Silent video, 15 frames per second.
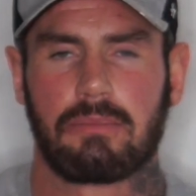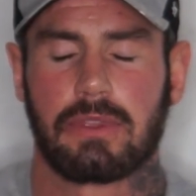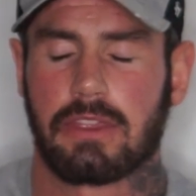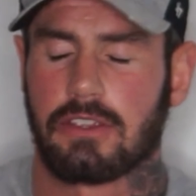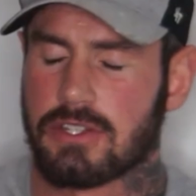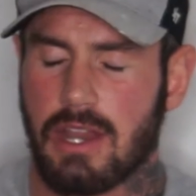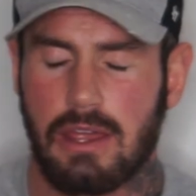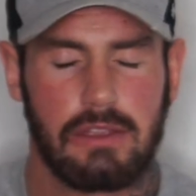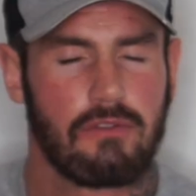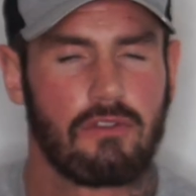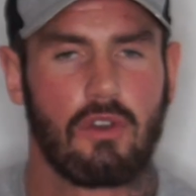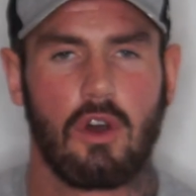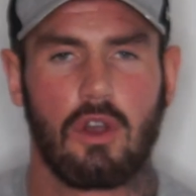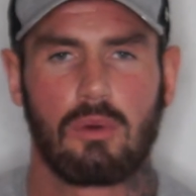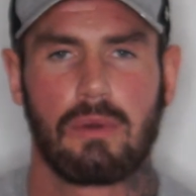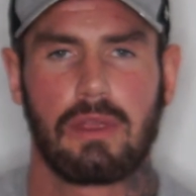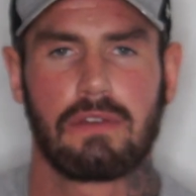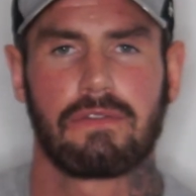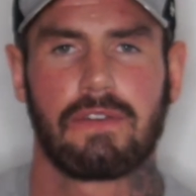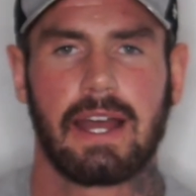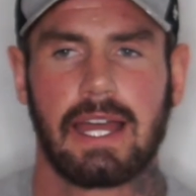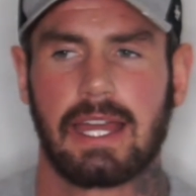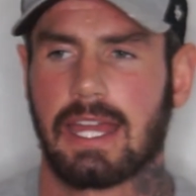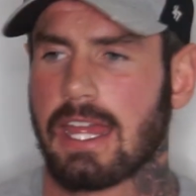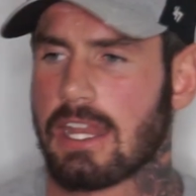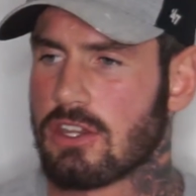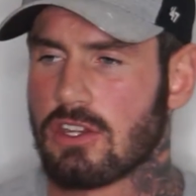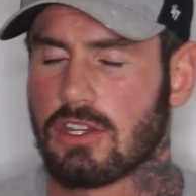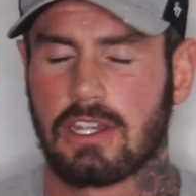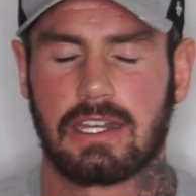There's nothing wrong with fat, and
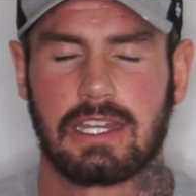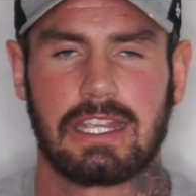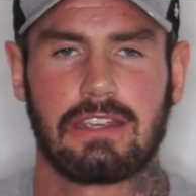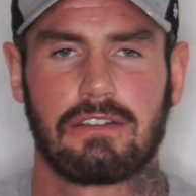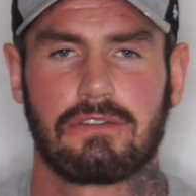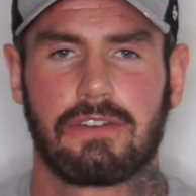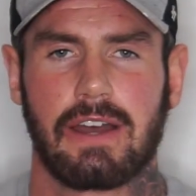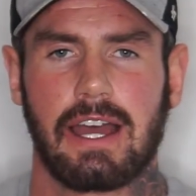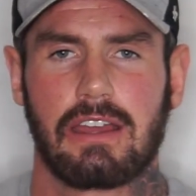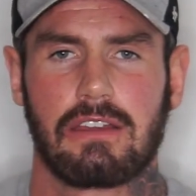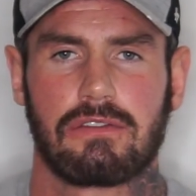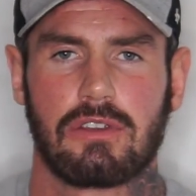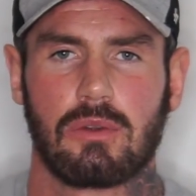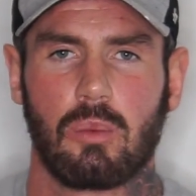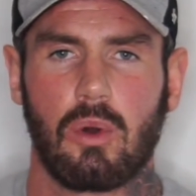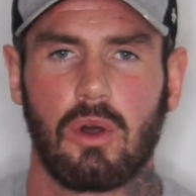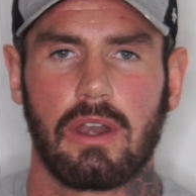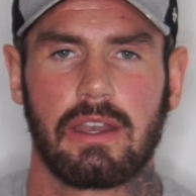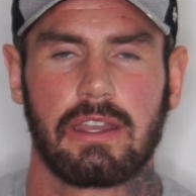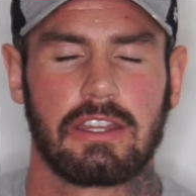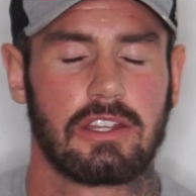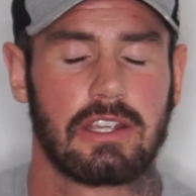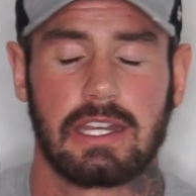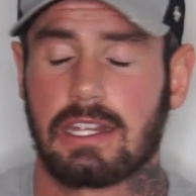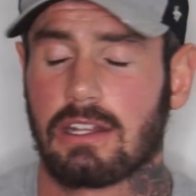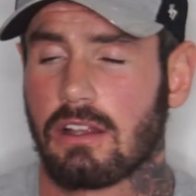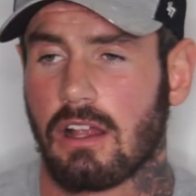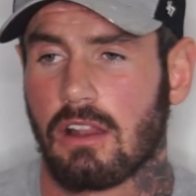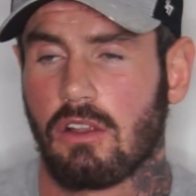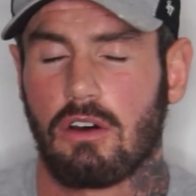you can eat fat if you want. You can eat
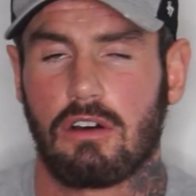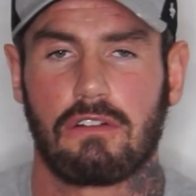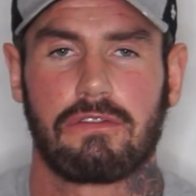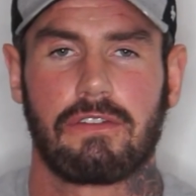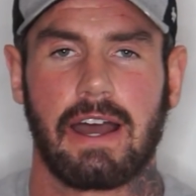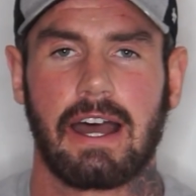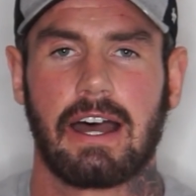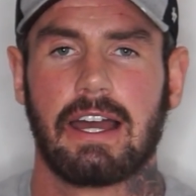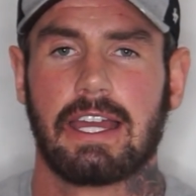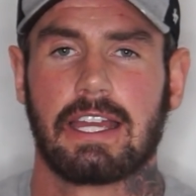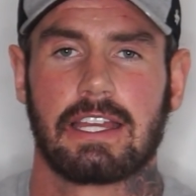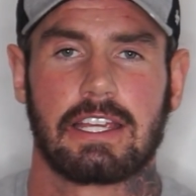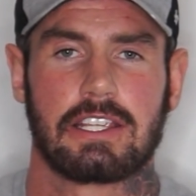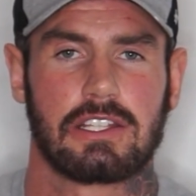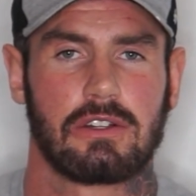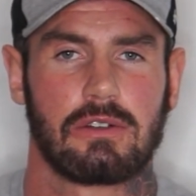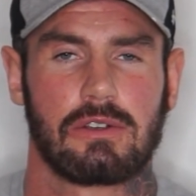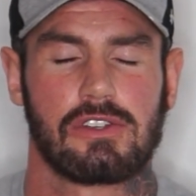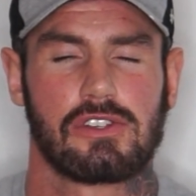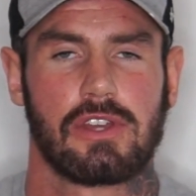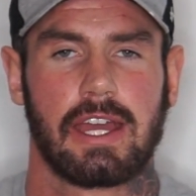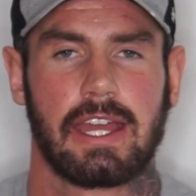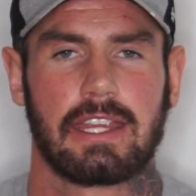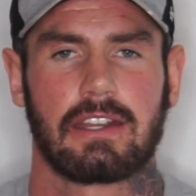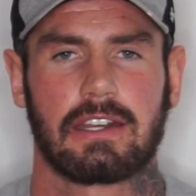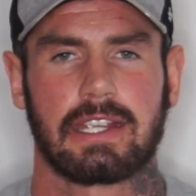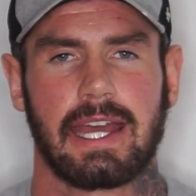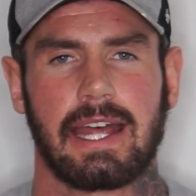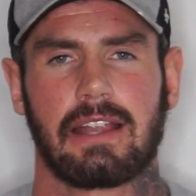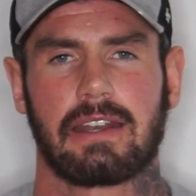a lot of fat as long as you hit your
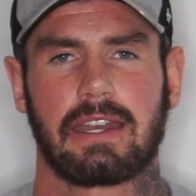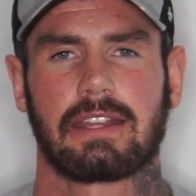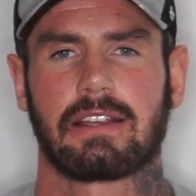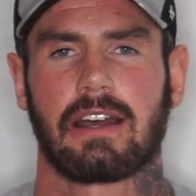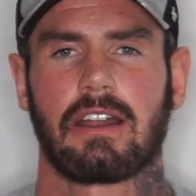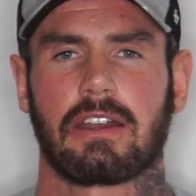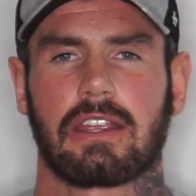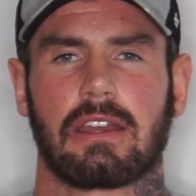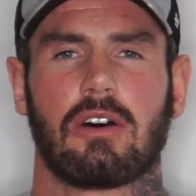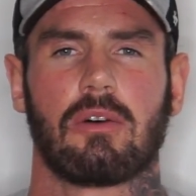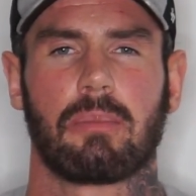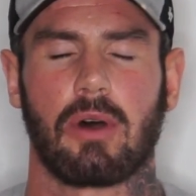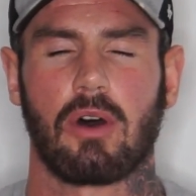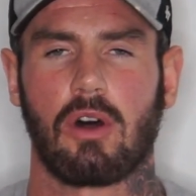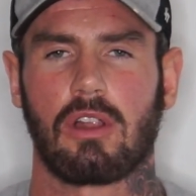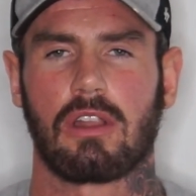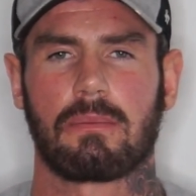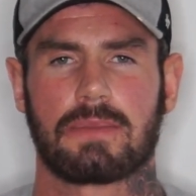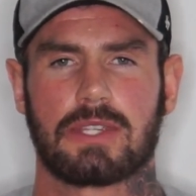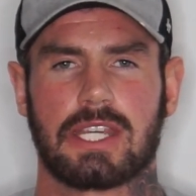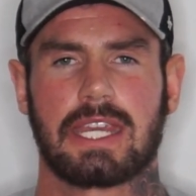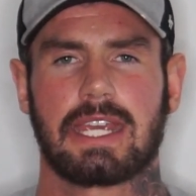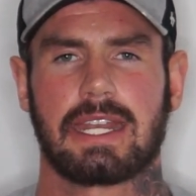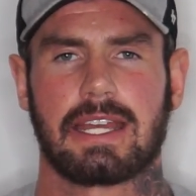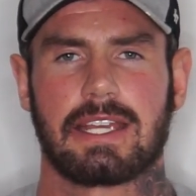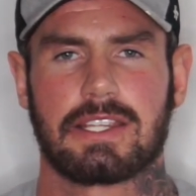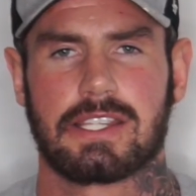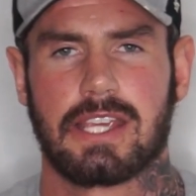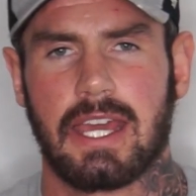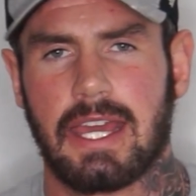calorie target. But all I'm saying
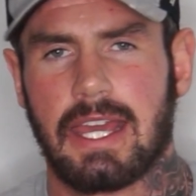is